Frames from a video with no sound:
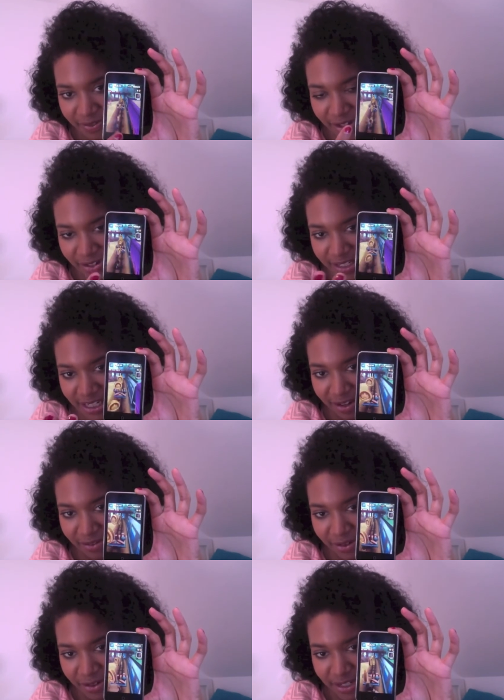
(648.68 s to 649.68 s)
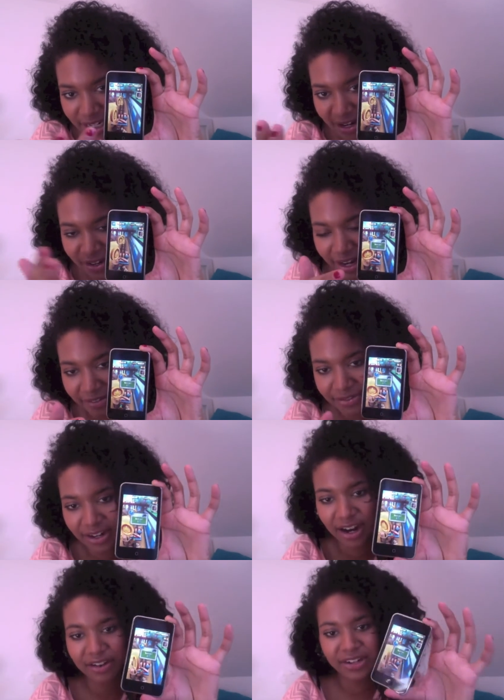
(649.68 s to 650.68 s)
oh, see, I've frozen now. Yeah,
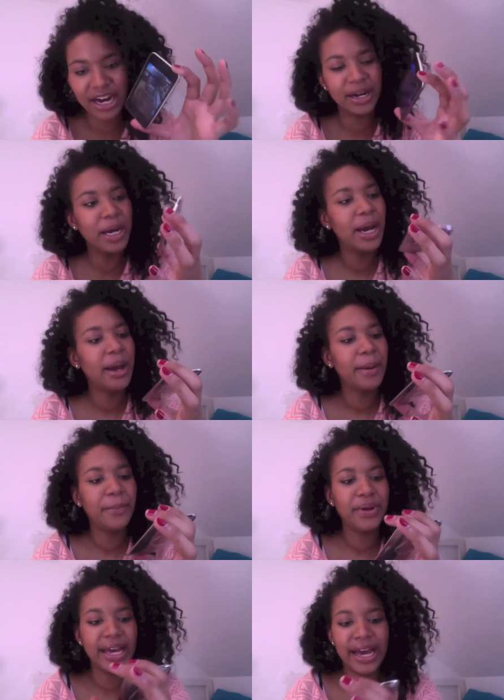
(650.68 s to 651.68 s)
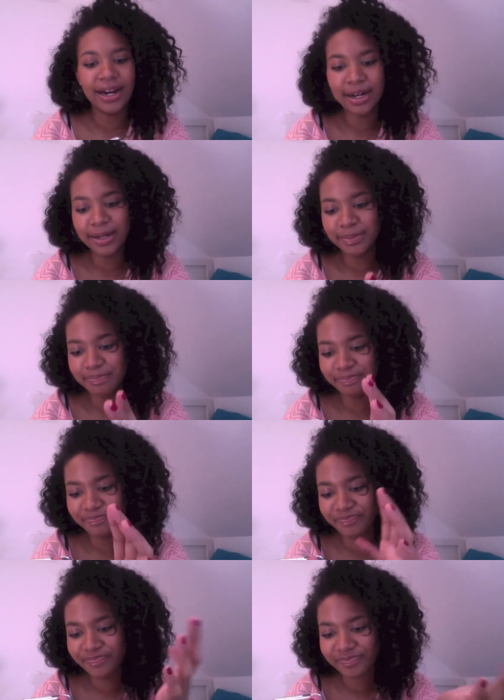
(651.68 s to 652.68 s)
I've died. But yeah,
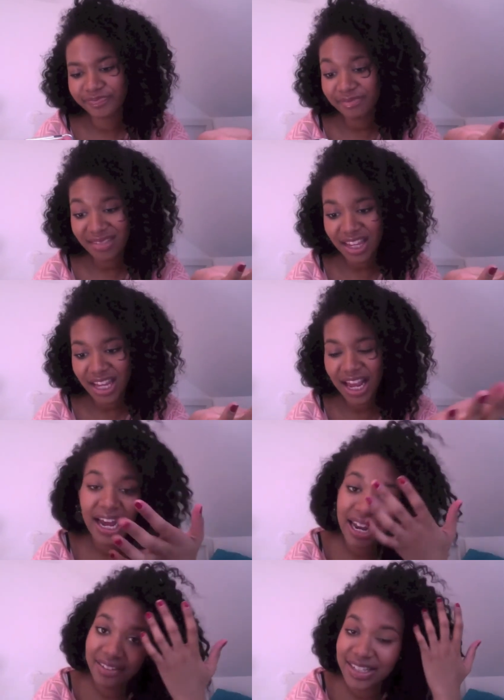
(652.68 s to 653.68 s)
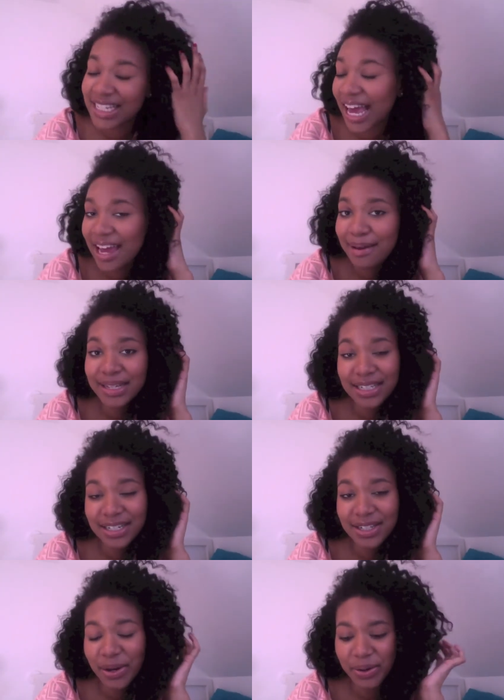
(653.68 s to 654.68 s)
I love this game. It's
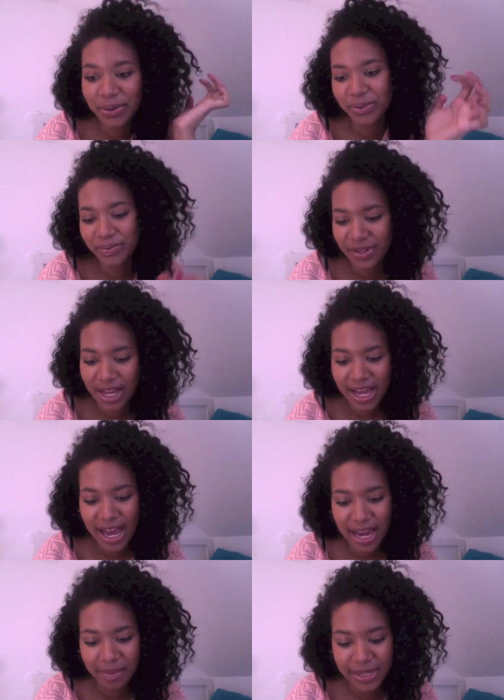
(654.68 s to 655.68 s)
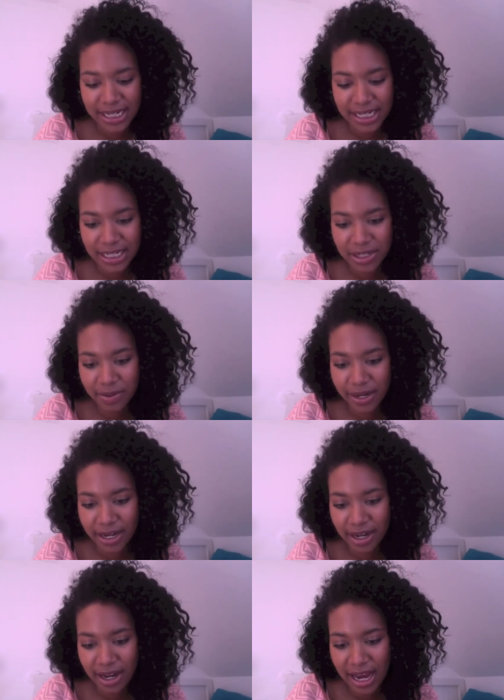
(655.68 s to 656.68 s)
just so cool, and I'm addicted to
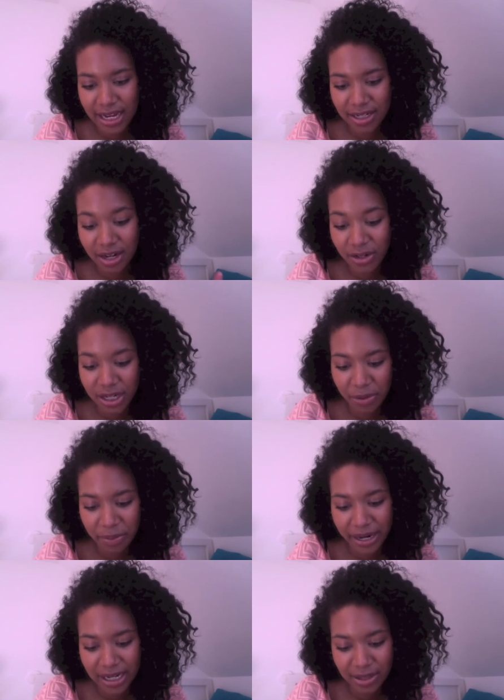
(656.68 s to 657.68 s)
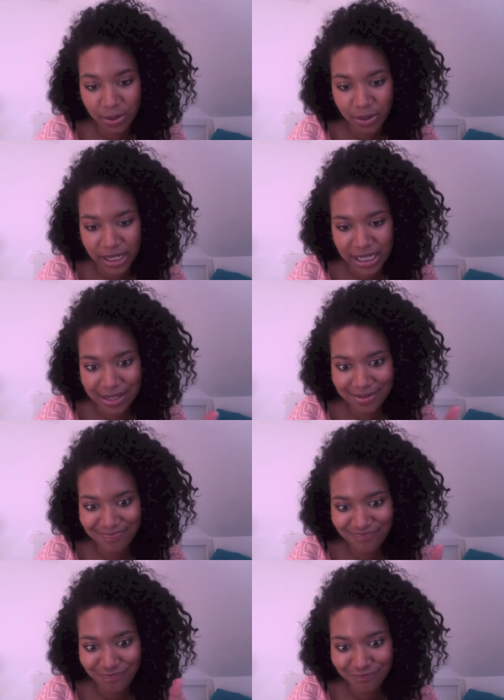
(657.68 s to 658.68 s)
it. And I'll tell you what my high score is,
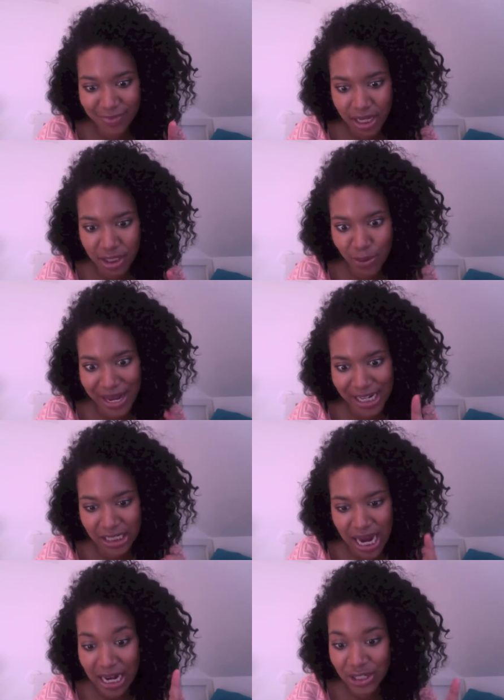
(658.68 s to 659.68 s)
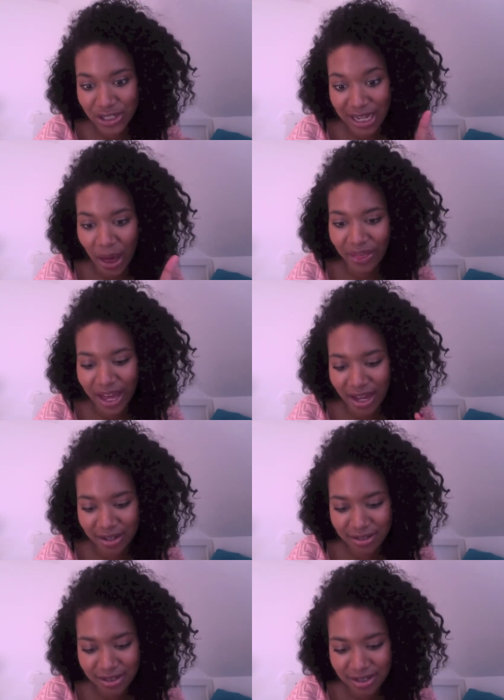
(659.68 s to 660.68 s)
so any challengers out there
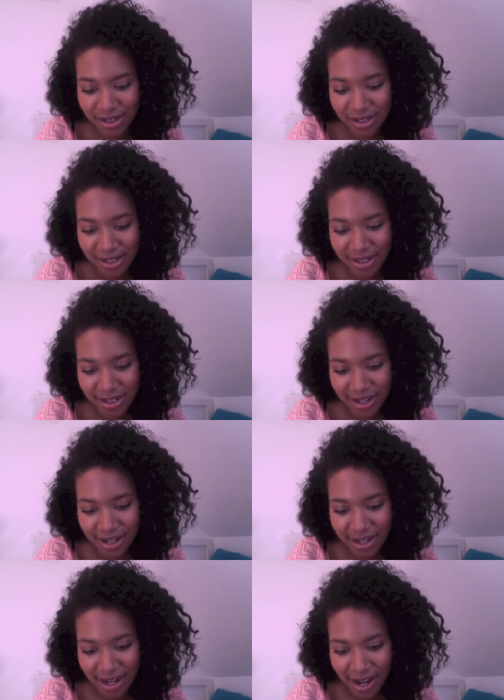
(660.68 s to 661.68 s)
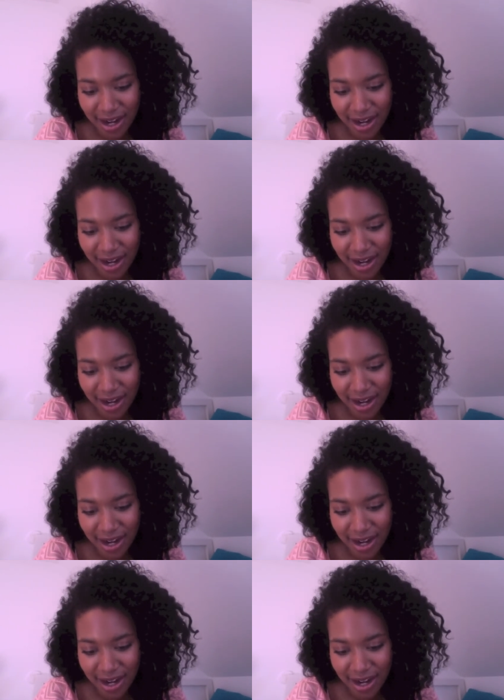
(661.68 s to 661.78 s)
can